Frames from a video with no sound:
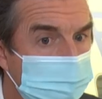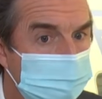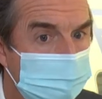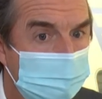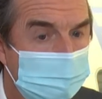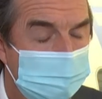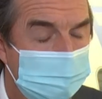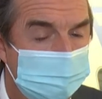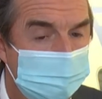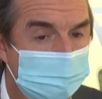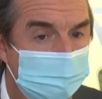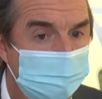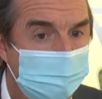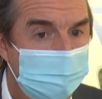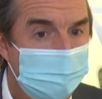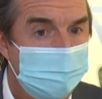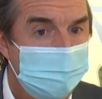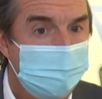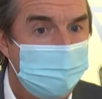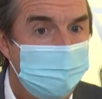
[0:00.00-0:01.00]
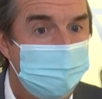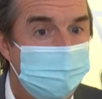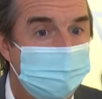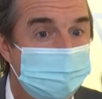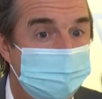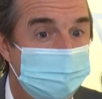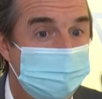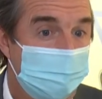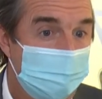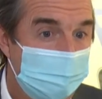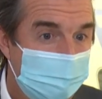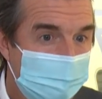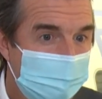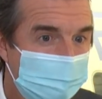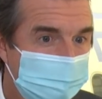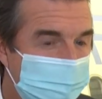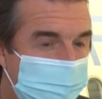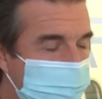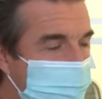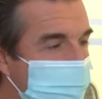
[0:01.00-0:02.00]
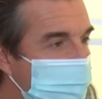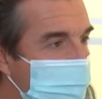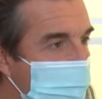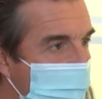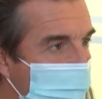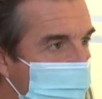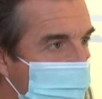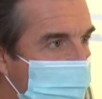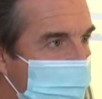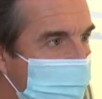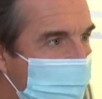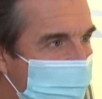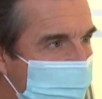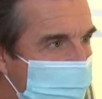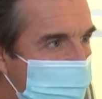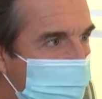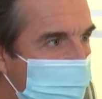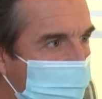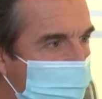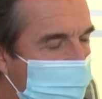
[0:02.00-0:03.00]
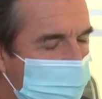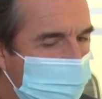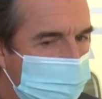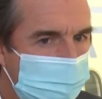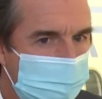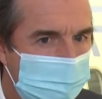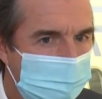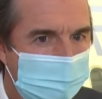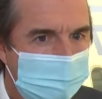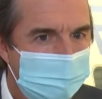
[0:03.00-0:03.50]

So it's as it is named, the EasyFit.